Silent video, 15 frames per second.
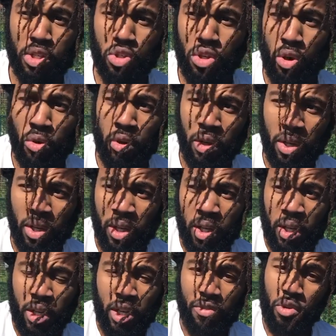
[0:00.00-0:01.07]
So
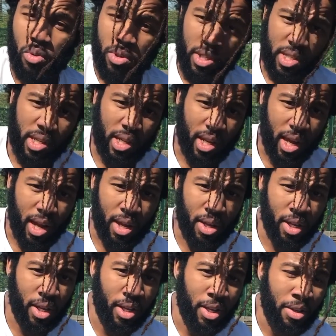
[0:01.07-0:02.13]
if you wanna see that,
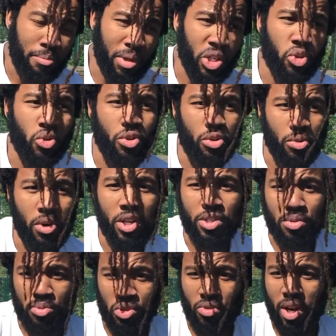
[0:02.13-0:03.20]
make sure you are
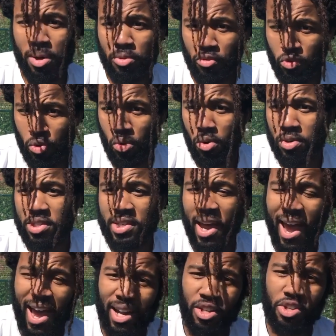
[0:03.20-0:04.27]
subscribed, of course,
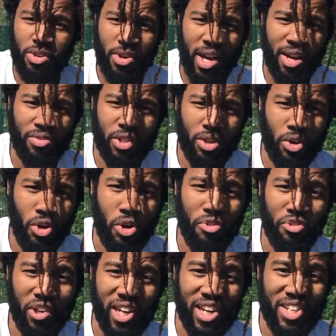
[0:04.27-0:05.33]
and you have the
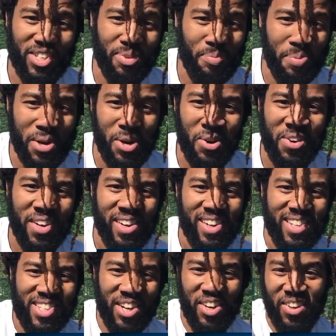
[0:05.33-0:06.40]
notification bell
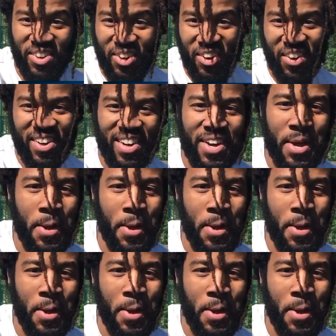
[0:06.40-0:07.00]
turned on.